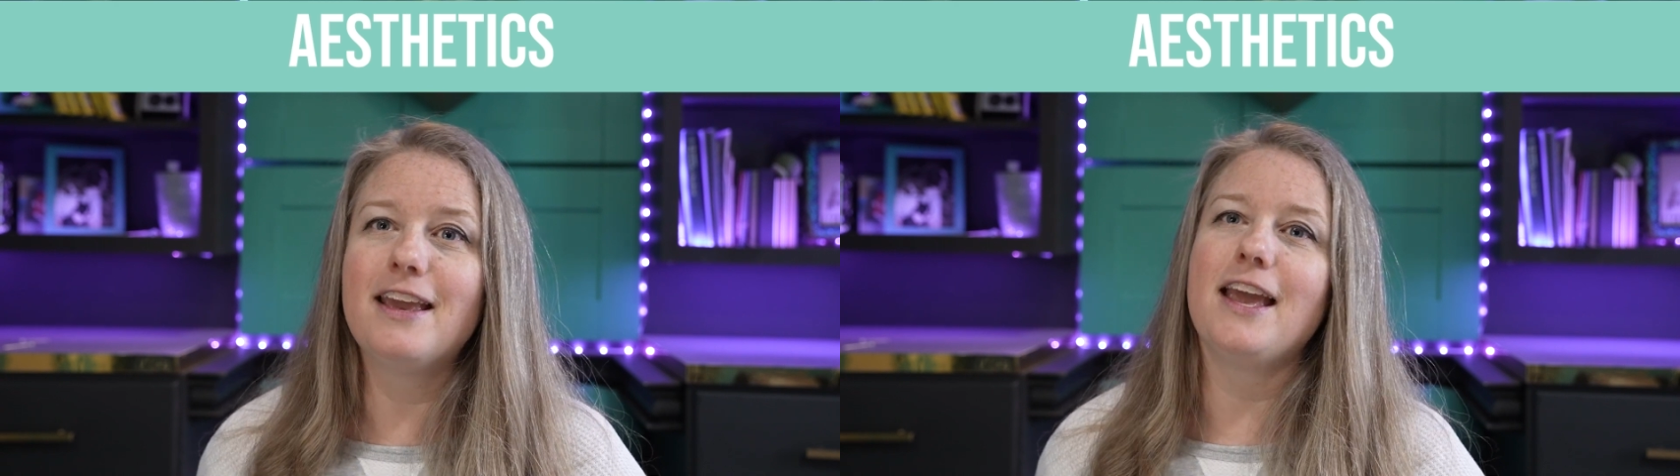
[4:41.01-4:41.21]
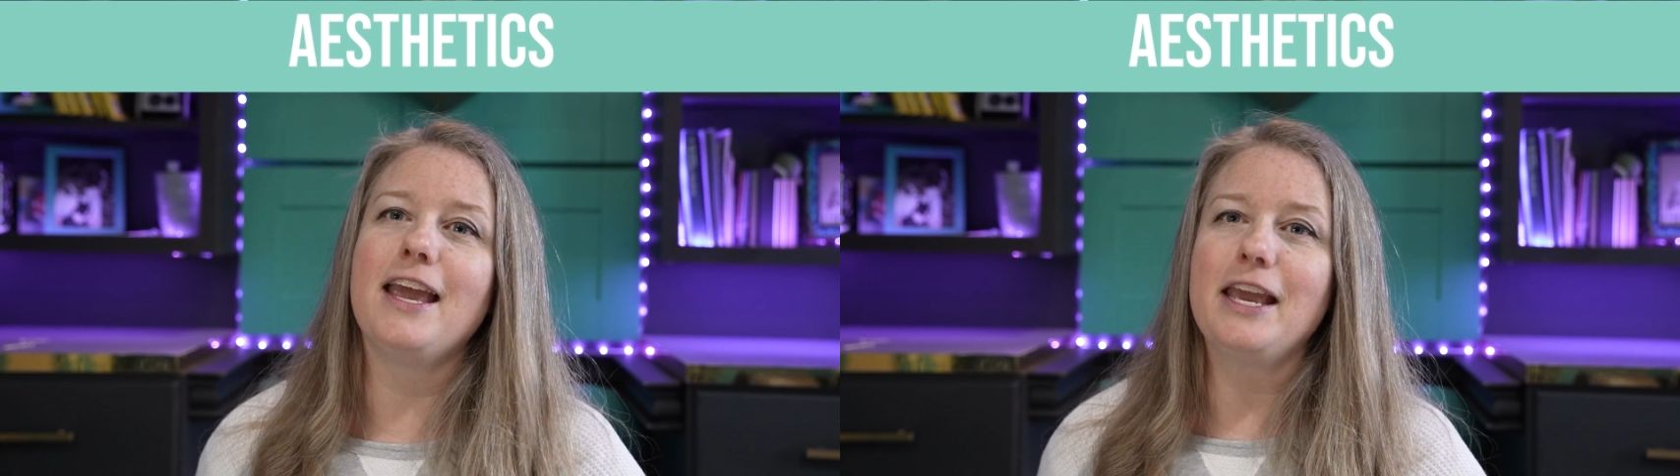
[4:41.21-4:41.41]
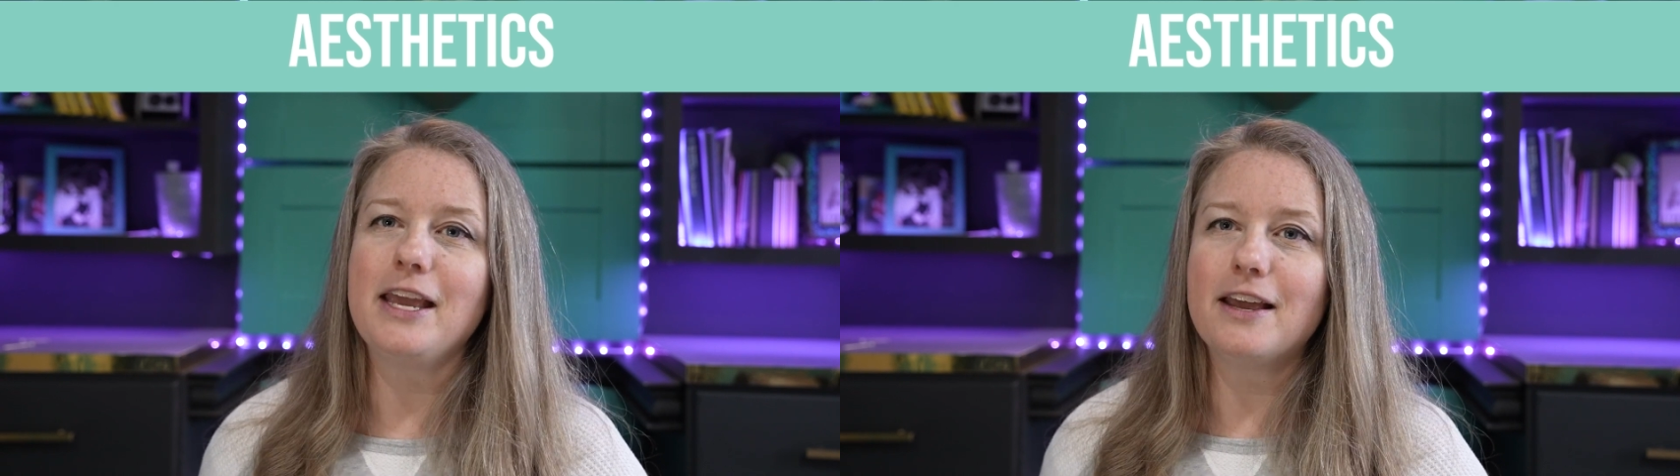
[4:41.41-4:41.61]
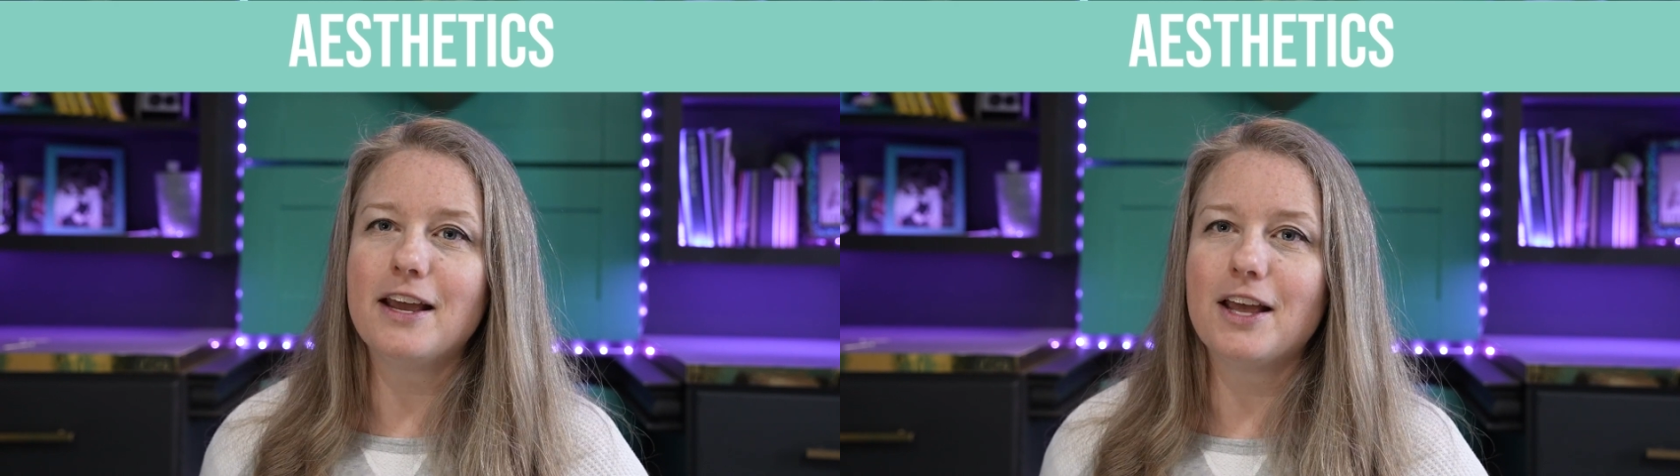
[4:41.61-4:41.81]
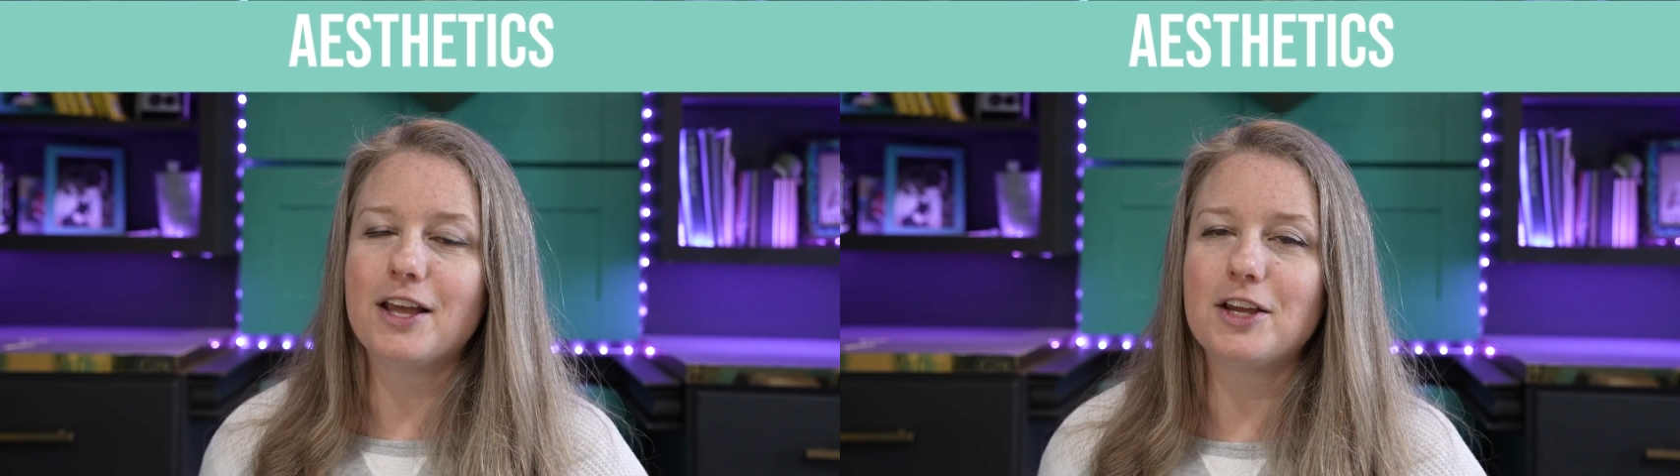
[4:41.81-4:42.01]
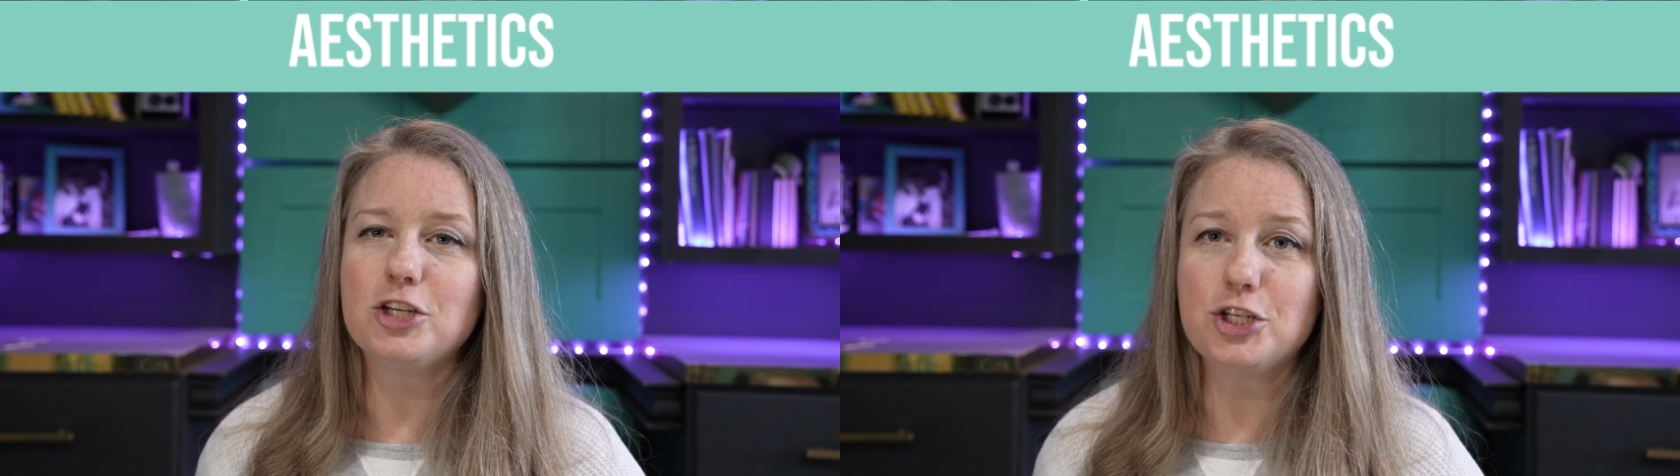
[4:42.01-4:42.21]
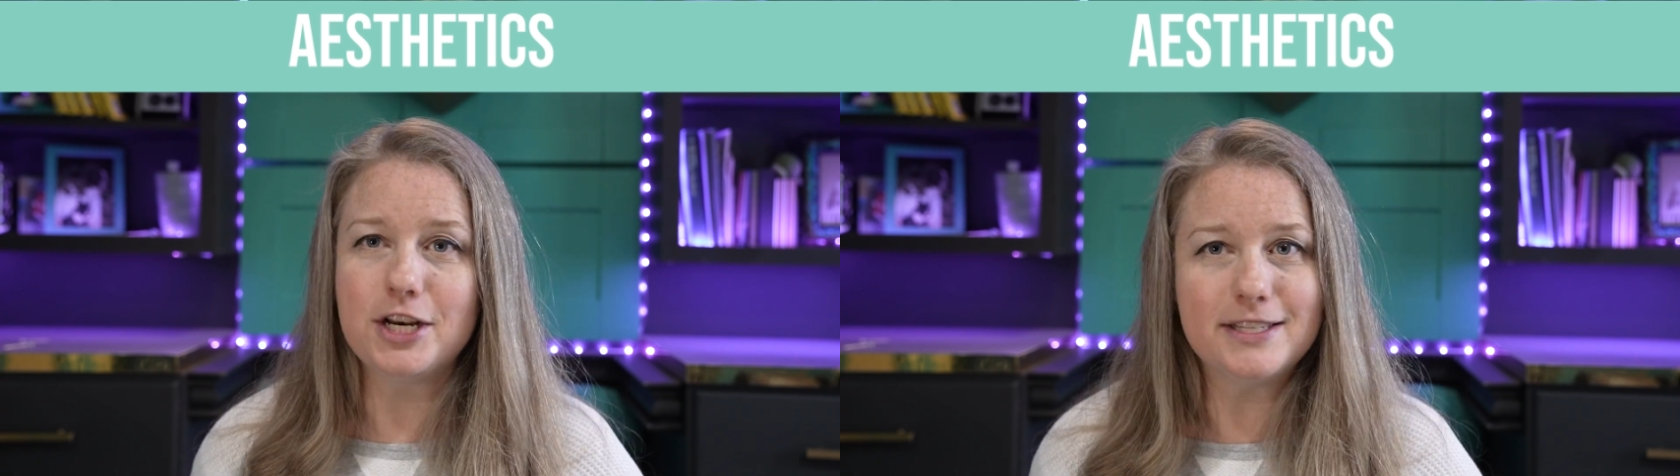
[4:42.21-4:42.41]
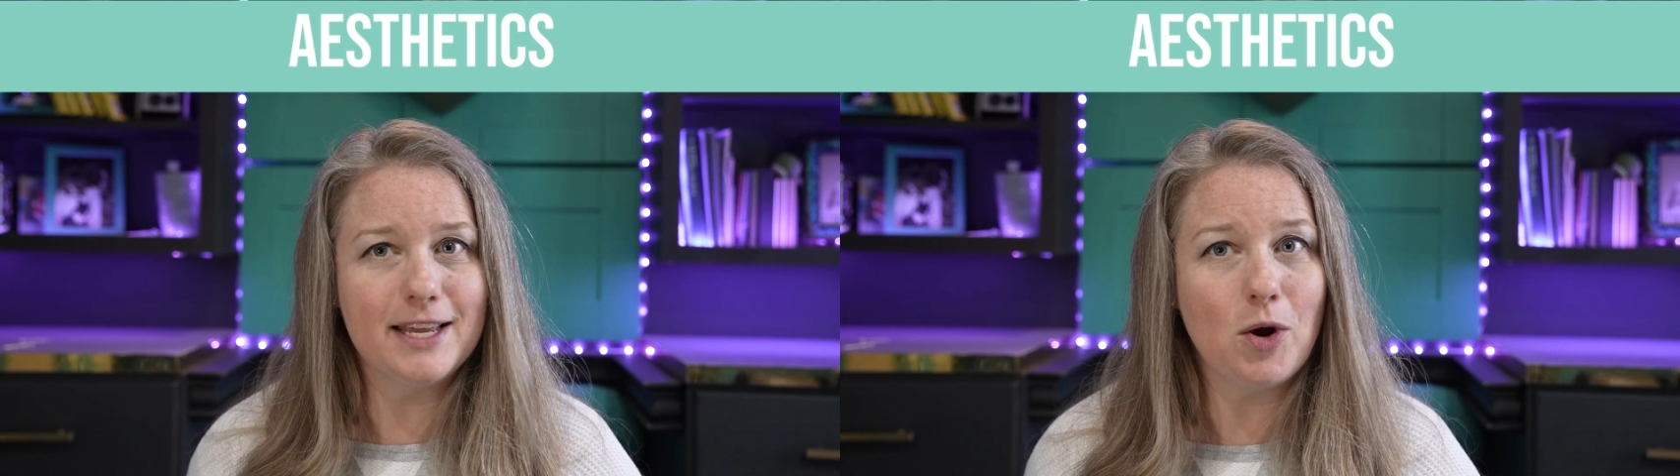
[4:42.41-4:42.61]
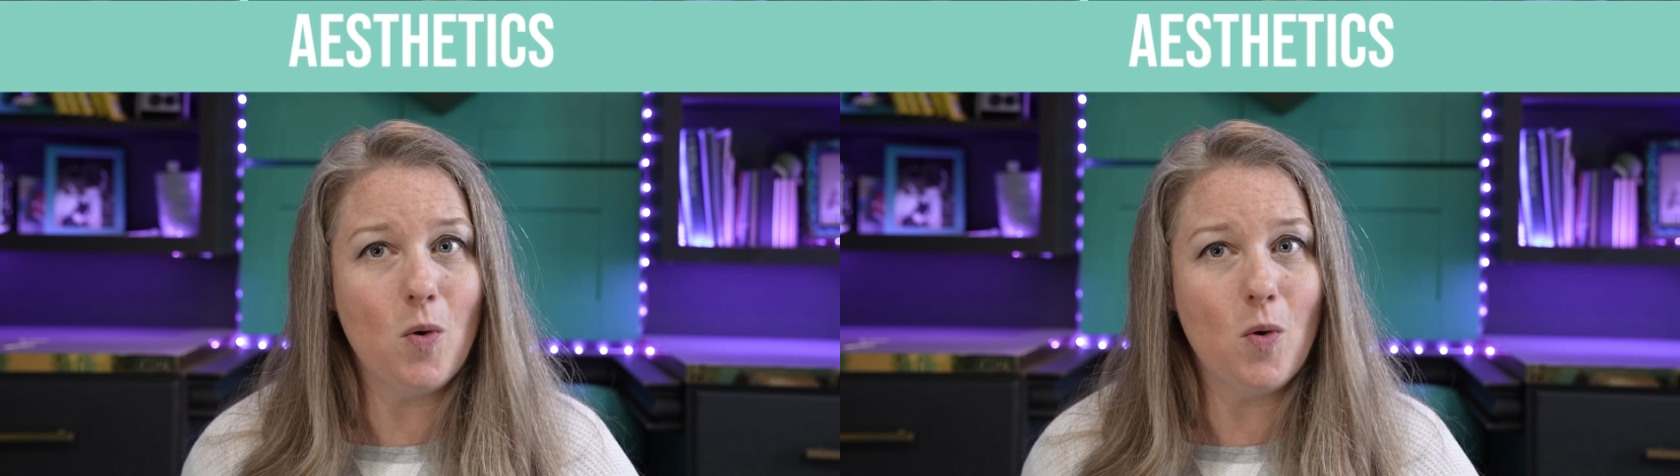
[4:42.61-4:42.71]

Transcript: a je ne sais